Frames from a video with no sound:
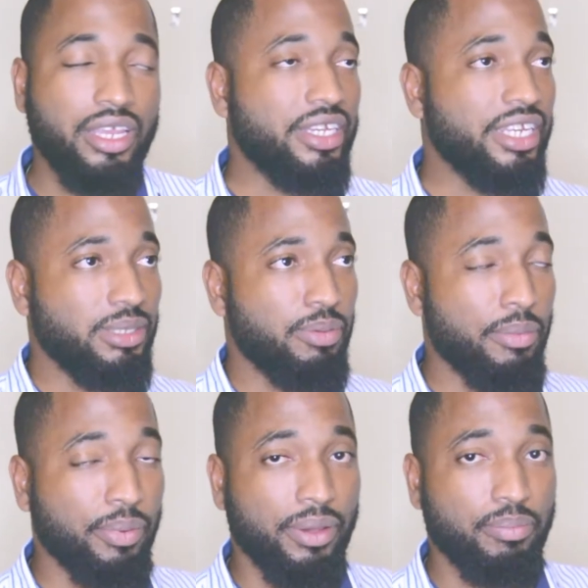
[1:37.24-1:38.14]
In this
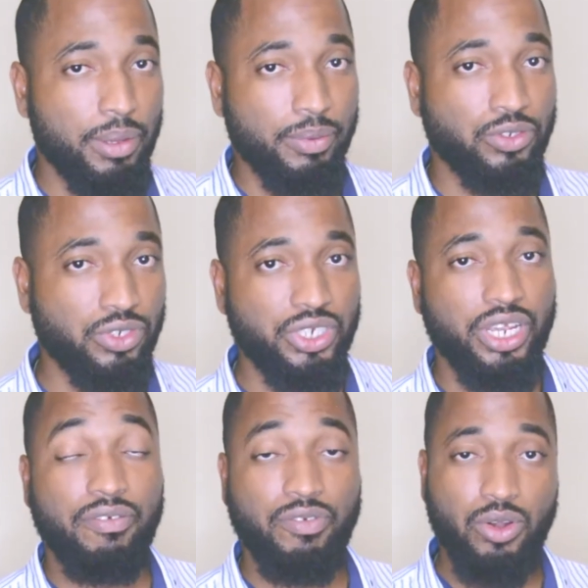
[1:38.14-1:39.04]
paper, paper
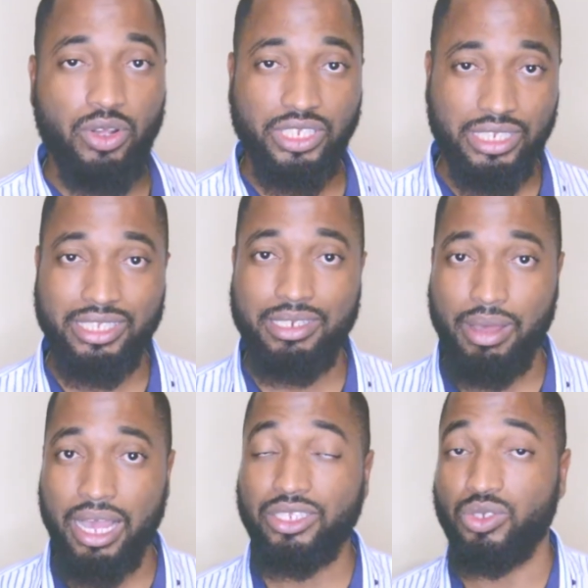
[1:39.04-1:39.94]
3, if you lost
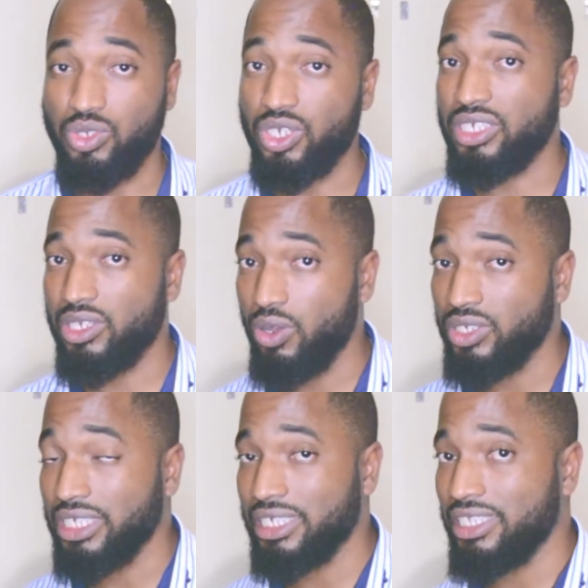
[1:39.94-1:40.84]
16 marks, you just
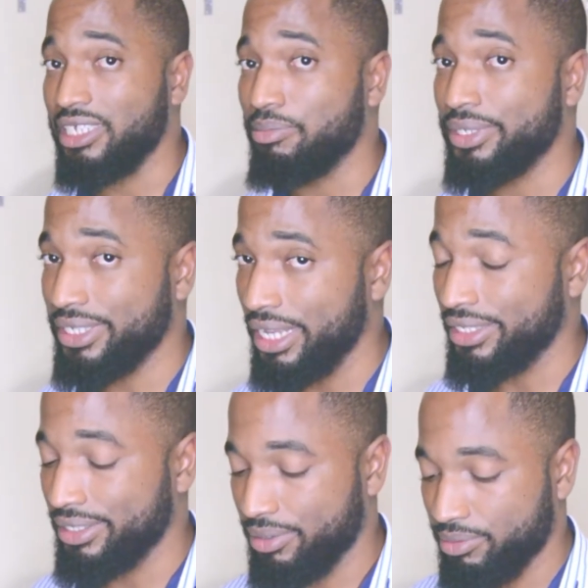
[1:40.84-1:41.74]
lost
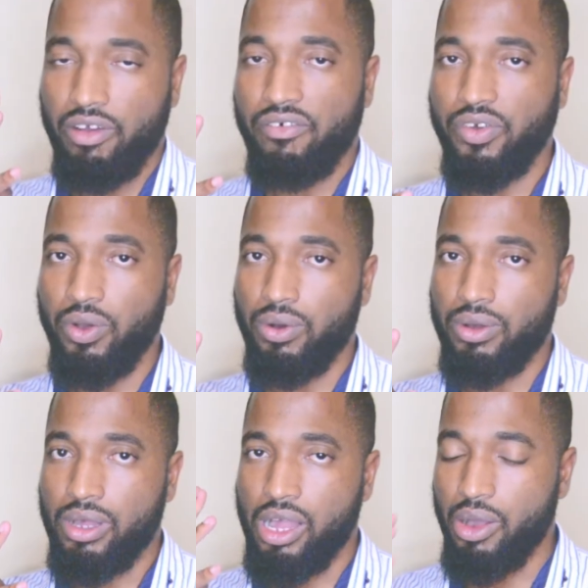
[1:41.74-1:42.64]
16%. 4.